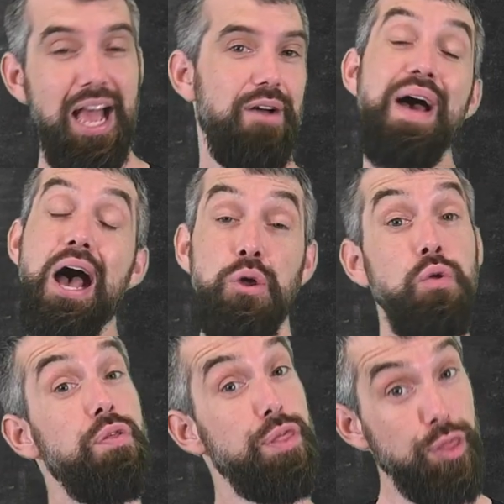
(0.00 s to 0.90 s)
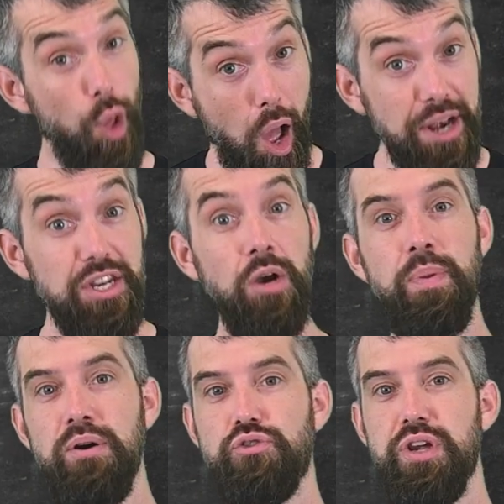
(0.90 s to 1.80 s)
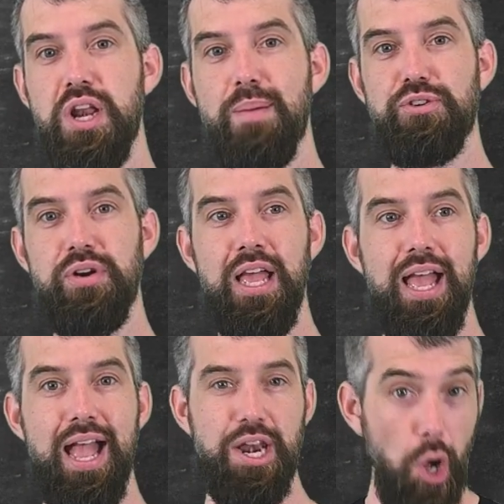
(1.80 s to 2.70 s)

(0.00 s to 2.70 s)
of how you thought about trigonometry, and